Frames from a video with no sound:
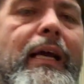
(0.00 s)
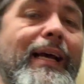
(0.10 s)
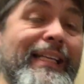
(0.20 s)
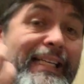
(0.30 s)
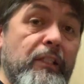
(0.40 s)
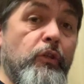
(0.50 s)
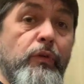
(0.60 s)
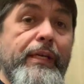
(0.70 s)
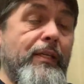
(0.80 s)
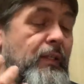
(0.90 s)
an
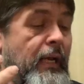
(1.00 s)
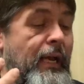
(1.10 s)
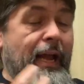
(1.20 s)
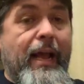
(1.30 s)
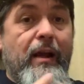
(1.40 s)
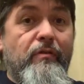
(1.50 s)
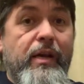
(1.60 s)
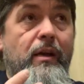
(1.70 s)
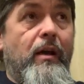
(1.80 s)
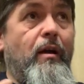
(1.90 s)
increased
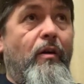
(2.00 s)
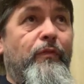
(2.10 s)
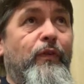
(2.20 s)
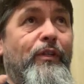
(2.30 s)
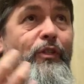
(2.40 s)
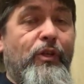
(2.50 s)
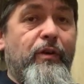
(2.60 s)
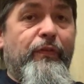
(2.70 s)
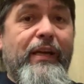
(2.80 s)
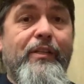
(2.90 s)
area of
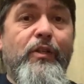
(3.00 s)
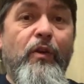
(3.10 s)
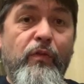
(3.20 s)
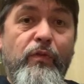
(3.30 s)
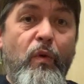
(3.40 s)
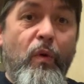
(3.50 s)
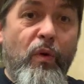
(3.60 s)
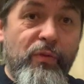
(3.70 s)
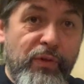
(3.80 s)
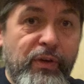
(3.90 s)
surface
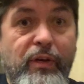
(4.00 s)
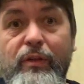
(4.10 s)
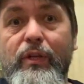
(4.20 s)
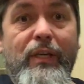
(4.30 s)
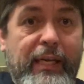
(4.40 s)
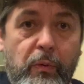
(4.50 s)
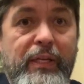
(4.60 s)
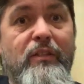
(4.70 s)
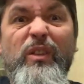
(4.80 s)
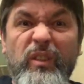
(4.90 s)
for the, the
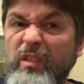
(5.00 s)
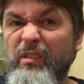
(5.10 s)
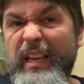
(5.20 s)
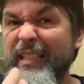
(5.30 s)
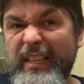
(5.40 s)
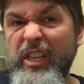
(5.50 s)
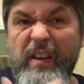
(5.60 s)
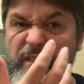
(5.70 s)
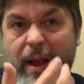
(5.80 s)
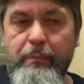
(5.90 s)
liquid to essentially
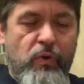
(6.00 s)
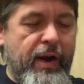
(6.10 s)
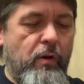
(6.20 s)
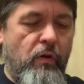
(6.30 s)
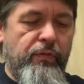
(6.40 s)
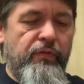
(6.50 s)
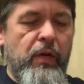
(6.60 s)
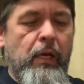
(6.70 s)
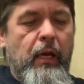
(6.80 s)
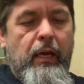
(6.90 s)
evaporate off of
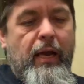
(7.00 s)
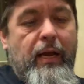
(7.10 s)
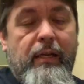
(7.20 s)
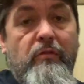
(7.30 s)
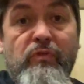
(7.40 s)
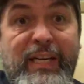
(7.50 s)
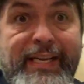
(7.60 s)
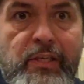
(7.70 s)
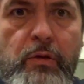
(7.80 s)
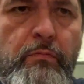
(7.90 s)
and release